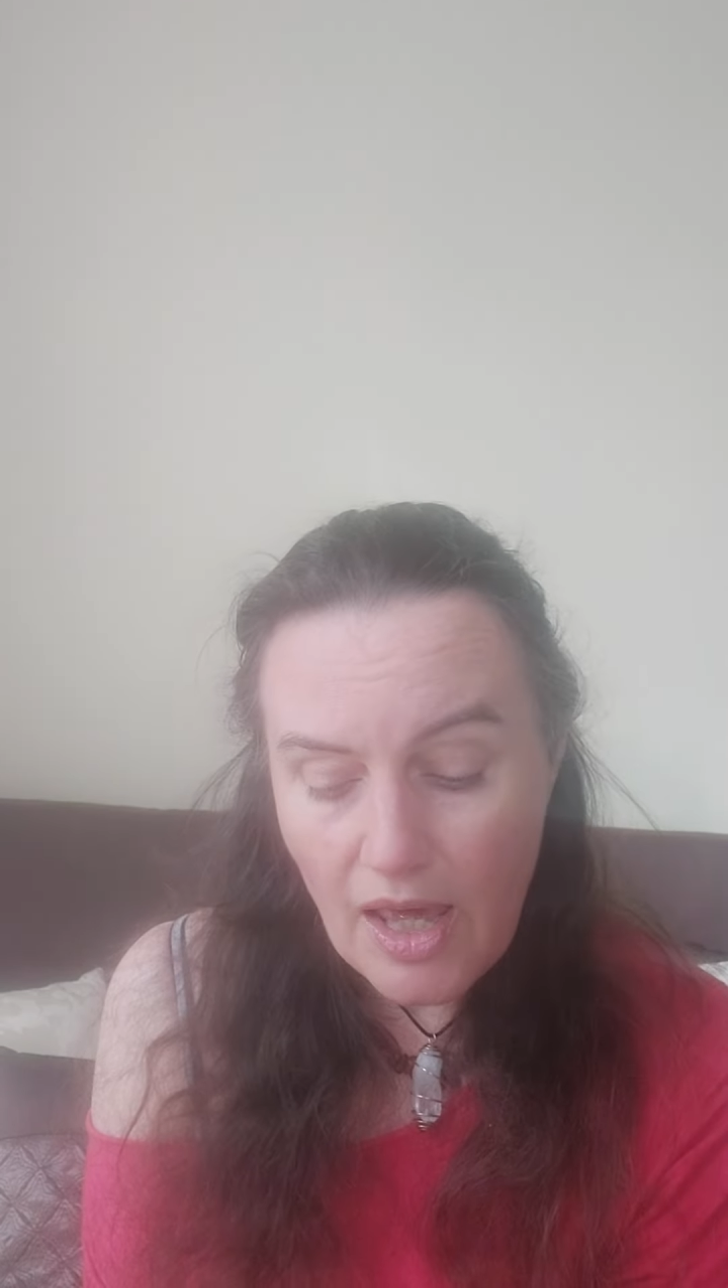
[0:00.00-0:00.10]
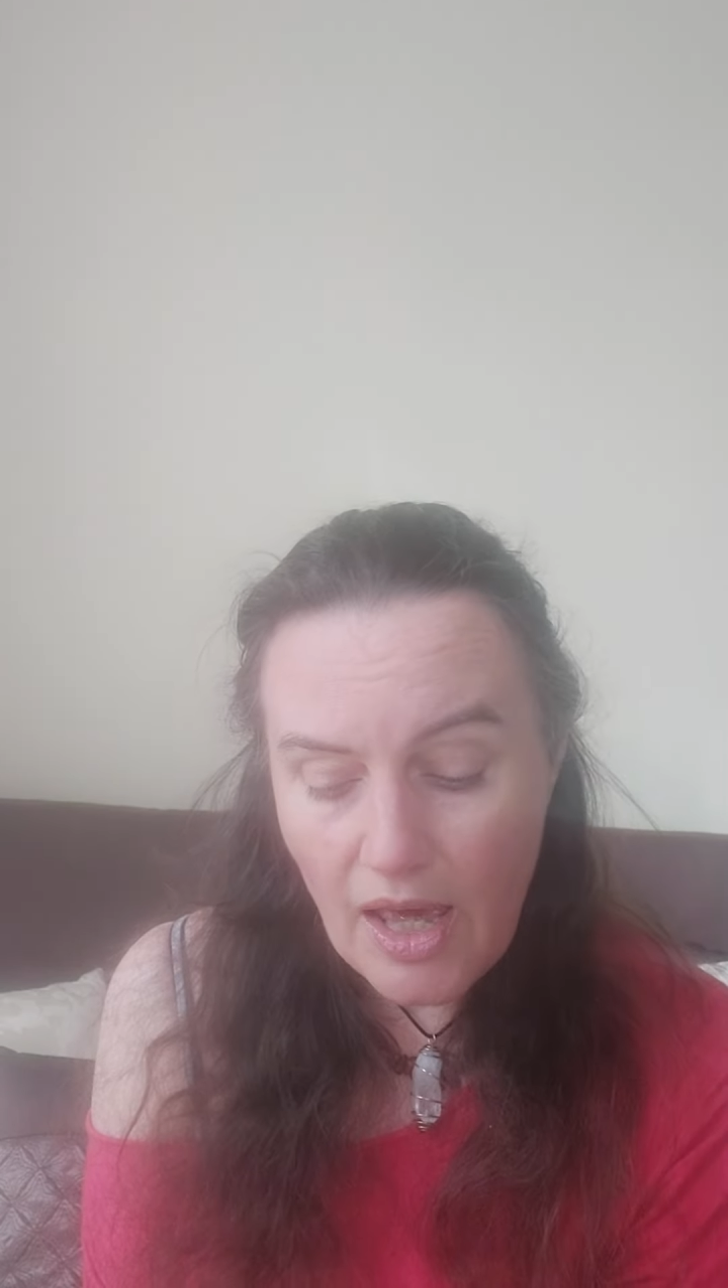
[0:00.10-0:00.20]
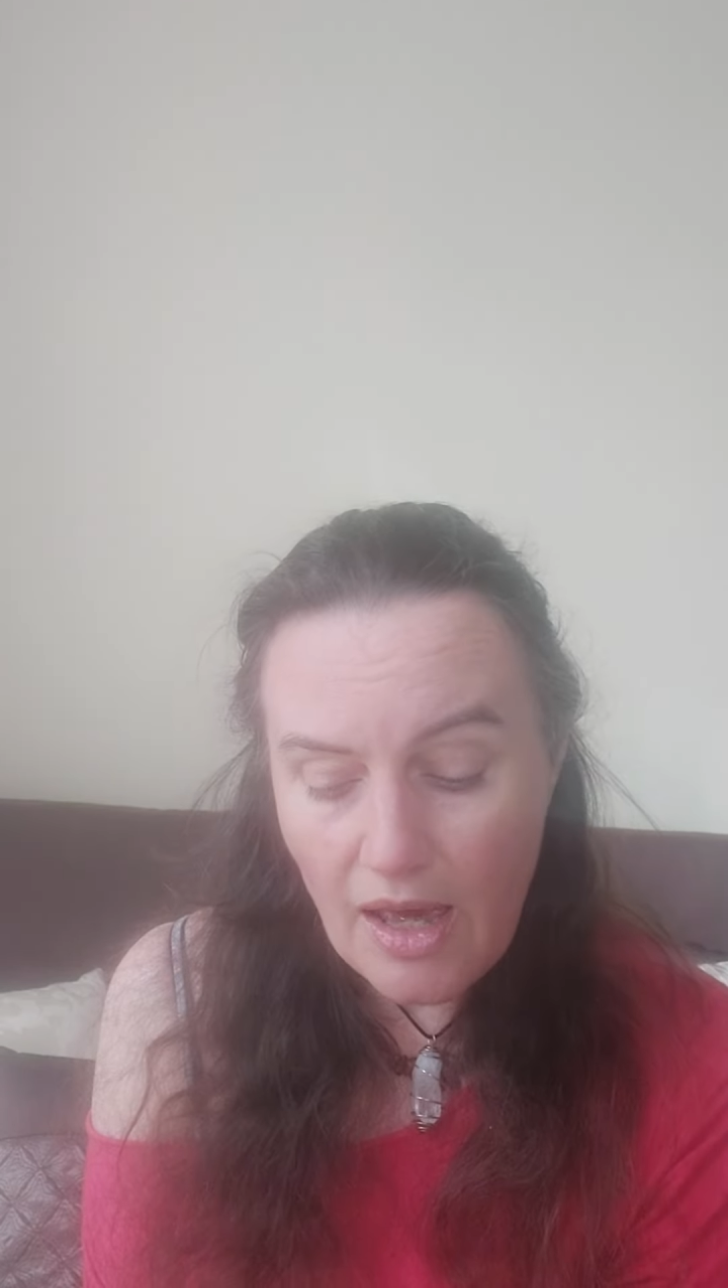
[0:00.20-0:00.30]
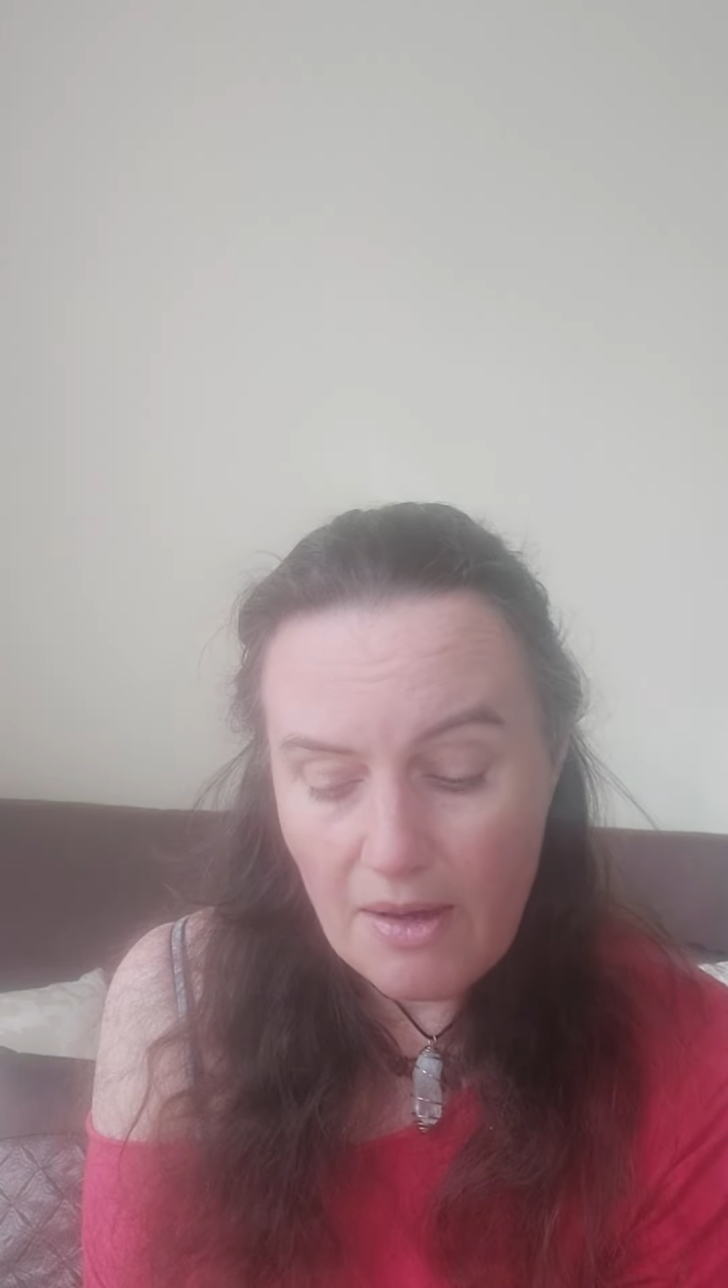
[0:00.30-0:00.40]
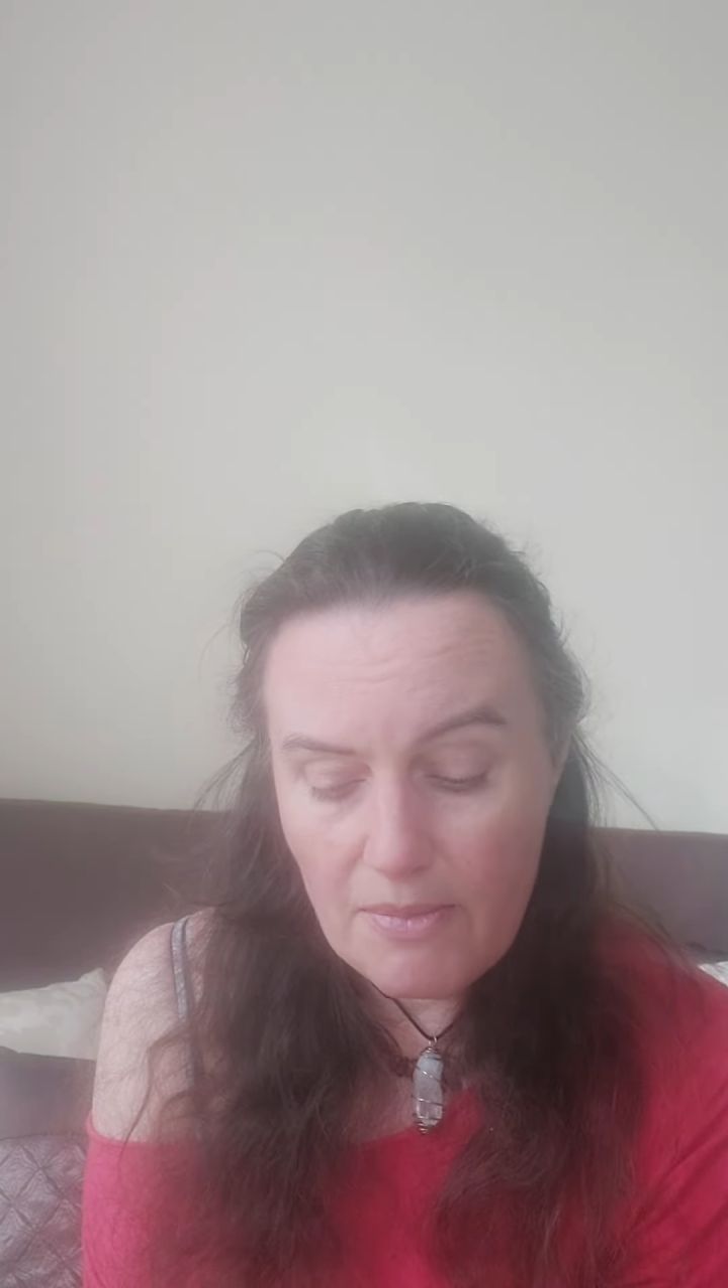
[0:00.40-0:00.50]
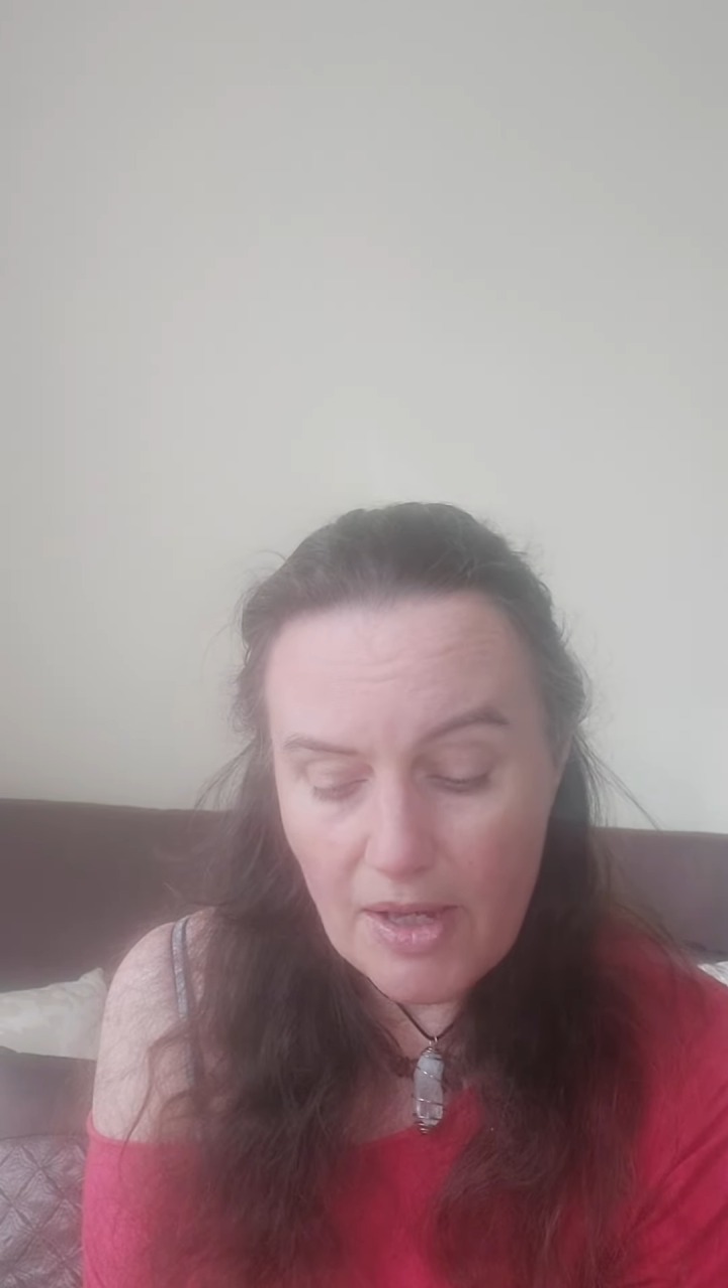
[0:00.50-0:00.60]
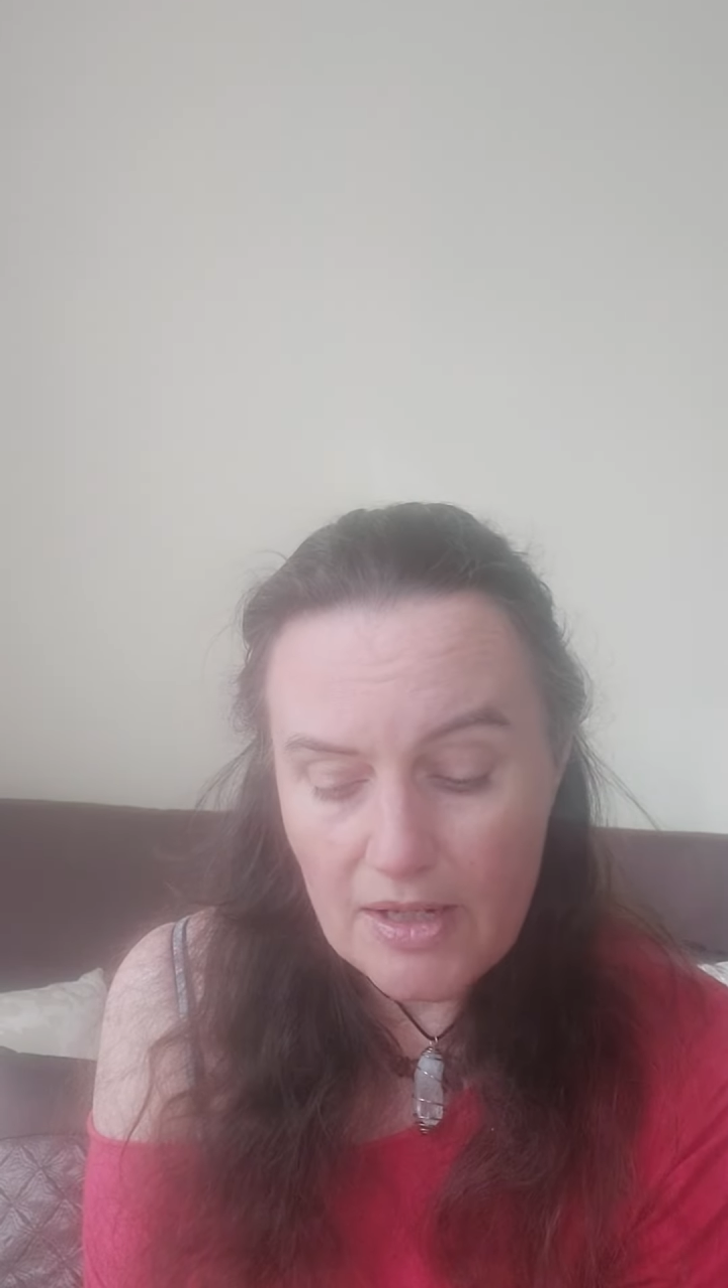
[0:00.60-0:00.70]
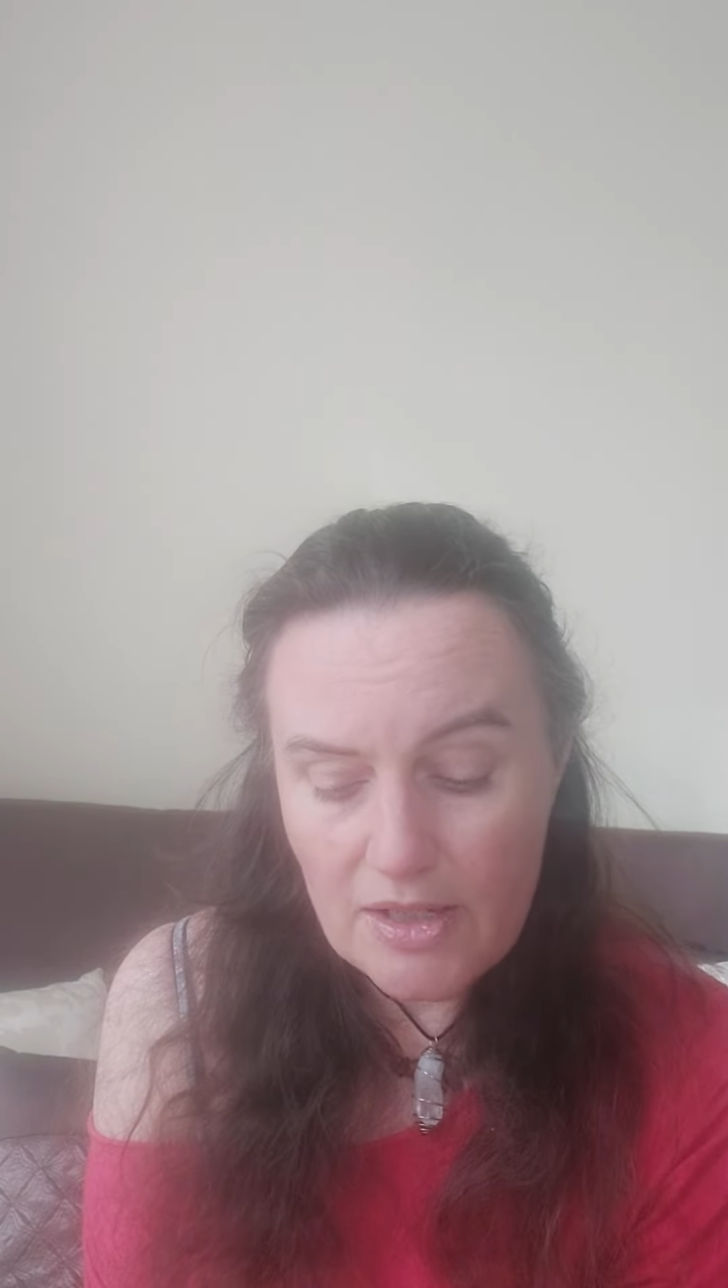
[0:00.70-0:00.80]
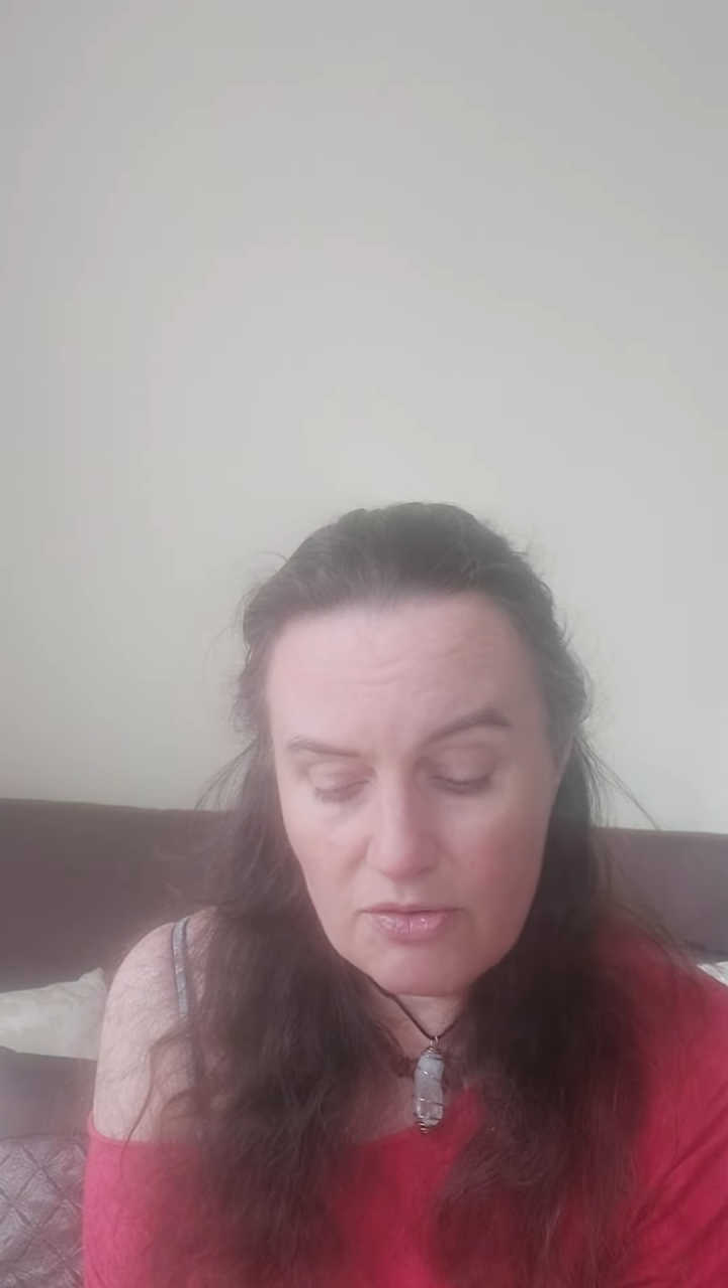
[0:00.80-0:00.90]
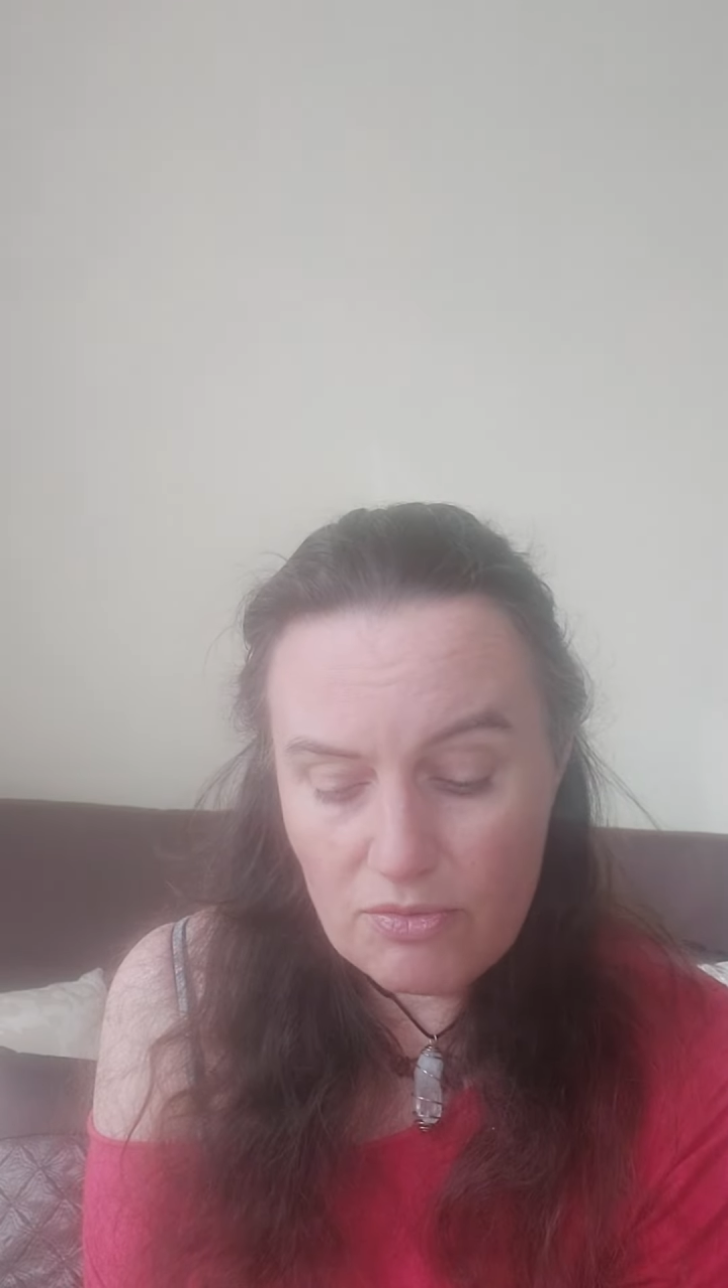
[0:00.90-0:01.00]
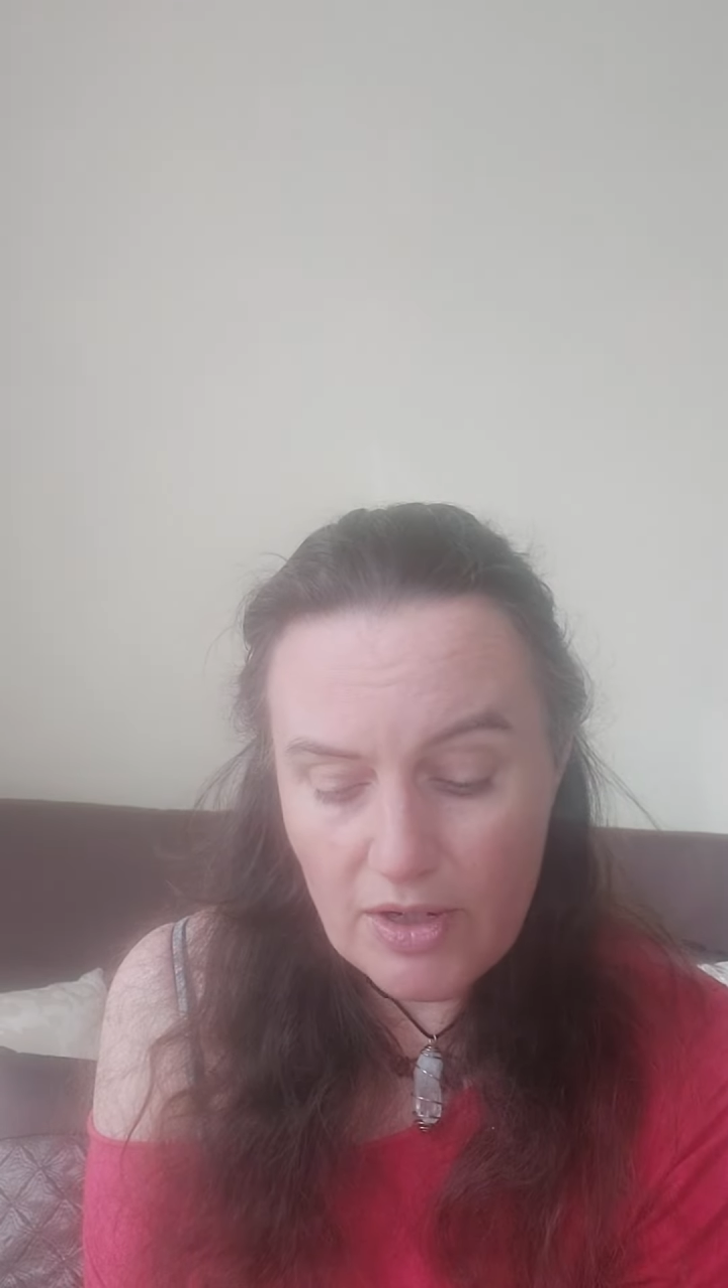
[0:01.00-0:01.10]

And it's